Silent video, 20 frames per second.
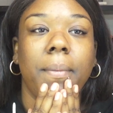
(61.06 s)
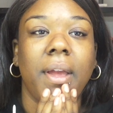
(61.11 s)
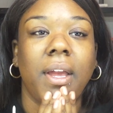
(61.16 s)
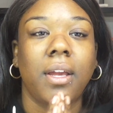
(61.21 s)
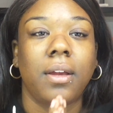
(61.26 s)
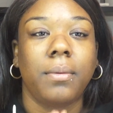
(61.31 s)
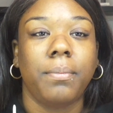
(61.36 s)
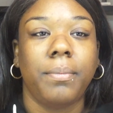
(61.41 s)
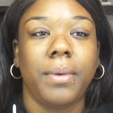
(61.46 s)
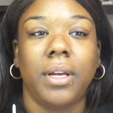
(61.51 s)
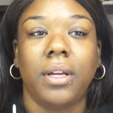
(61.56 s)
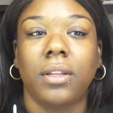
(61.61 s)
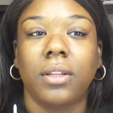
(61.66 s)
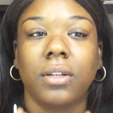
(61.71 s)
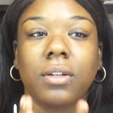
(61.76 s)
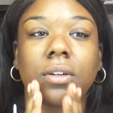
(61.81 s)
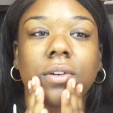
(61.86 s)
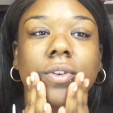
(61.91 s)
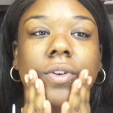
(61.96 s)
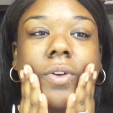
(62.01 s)
making me
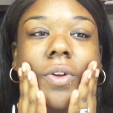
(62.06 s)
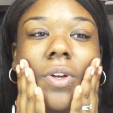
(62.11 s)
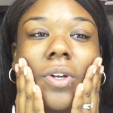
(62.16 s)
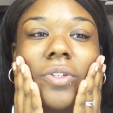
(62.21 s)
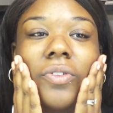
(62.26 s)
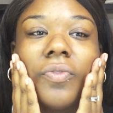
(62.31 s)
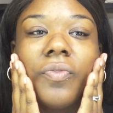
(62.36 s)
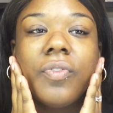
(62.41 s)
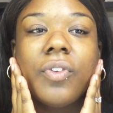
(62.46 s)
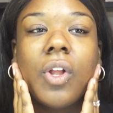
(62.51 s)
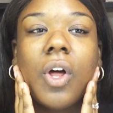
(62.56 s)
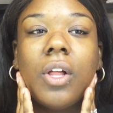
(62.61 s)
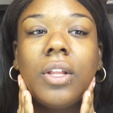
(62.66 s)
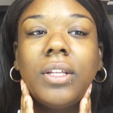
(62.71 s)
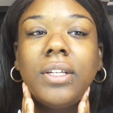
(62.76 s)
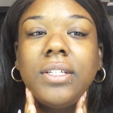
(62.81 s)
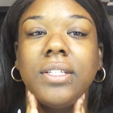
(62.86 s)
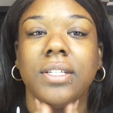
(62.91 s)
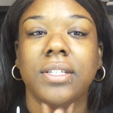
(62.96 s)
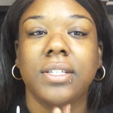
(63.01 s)
look as
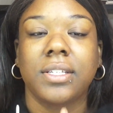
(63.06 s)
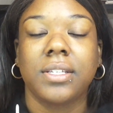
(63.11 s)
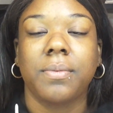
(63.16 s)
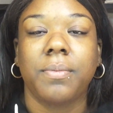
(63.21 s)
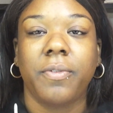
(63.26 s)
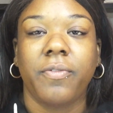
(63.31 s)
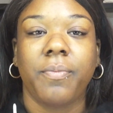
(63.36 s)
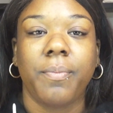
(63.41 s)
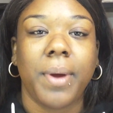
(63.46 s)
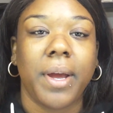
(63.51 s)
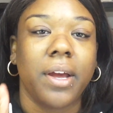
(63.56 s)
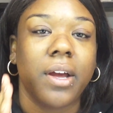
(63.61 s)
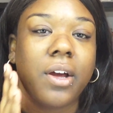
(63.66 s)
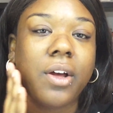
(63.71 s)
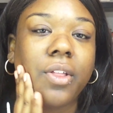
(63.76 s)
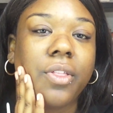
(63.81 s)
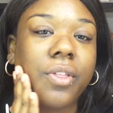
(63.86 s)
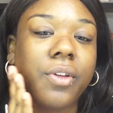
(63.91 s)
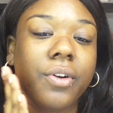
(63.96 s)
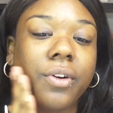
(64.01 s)
flawless as some of my
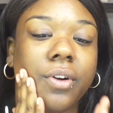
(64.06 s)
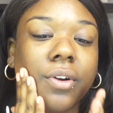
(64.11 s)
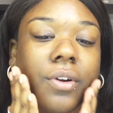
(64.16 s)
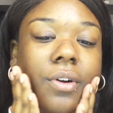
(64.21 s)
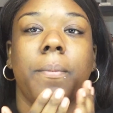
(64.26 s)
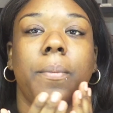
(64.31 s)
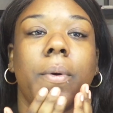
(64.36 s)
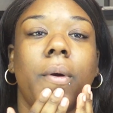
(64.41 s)
other